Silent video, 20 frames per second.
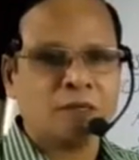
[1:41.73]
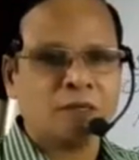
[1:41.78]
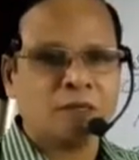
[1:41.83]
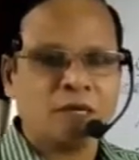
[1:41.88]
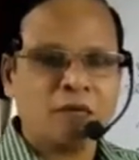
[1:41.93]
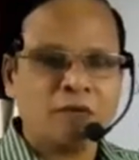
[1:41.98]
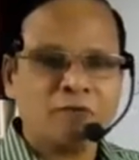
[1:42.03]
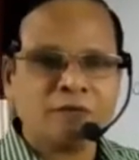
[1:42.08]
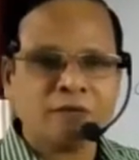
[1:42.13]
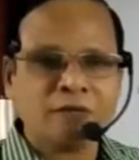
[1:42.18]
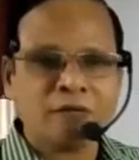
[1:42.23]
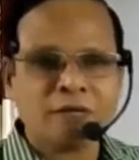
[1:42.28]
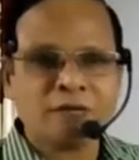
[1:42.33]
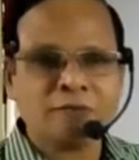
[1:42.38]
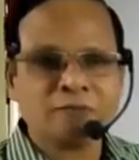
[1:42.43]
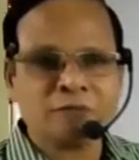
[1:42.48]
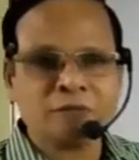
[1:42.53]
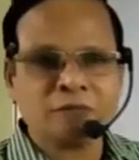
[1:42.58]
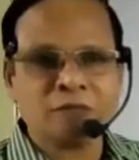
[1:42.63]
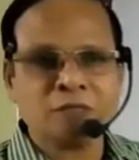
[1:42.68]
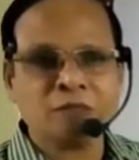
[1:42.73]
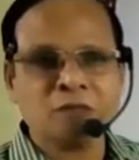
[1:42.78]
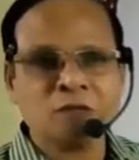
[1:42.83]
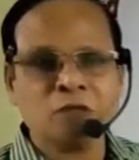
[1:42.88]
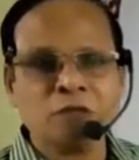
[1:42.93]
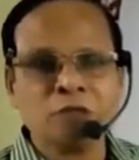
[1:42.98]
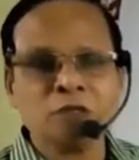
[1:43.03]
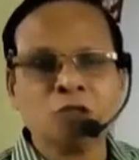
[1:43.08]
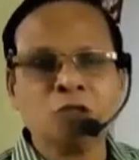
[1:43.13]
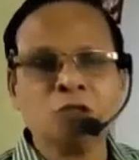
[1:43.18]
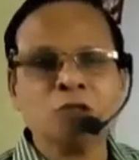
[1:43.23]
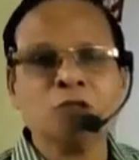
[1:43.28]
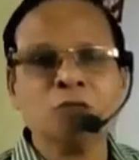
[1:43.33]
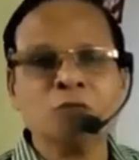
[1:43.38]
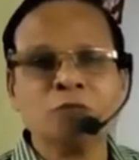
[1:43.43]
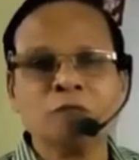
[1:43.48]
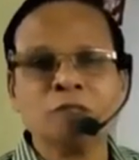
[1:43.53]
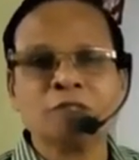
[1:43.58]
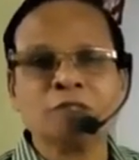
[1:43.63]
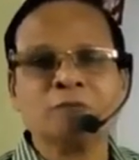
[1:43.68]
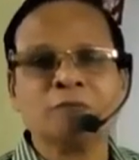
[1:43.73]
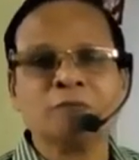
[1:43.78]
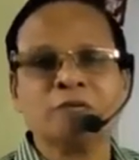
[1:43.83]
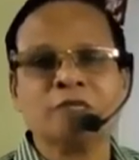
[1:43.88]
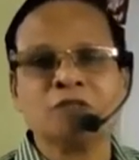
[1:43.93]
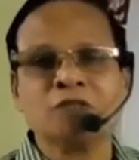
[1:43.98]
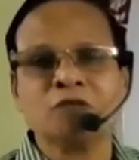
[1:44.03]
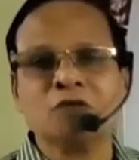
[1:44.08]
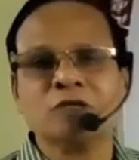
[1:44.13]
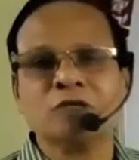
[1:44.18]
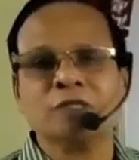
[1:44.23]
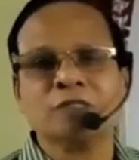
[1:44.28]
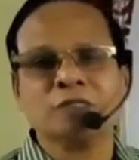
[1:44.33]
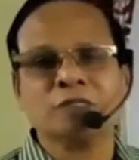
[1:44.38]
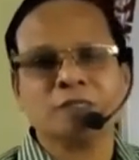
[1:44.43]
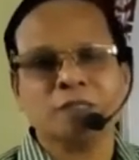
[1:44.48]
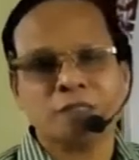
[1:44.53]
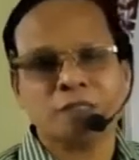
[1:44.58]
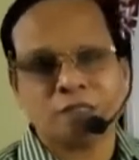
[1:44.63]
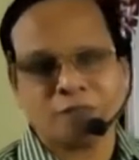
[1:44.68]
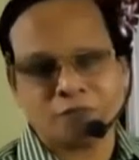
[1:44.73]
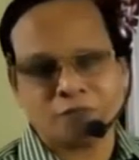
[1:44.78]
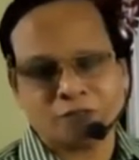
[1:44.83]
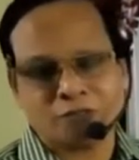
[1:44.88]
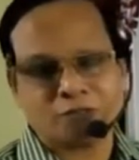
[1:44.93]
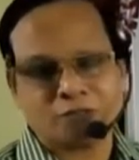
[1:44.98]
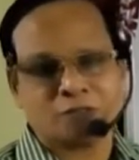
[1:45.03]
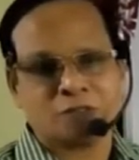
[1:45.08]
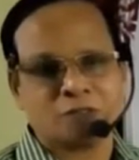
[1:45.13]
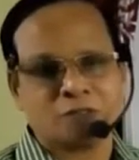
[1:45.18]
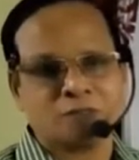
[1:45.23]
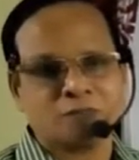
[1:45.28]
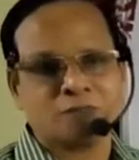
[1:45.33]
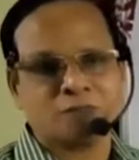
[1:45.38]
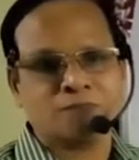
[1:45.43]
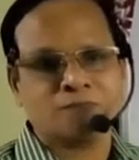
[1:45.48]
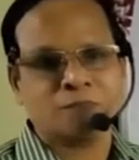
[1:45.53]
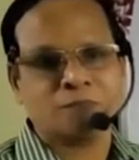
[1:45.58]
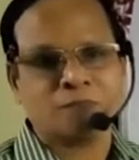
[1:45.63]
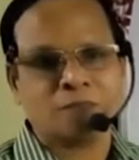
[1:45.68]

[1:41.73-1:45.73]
even after undergoing numerous mitotic cell divisions.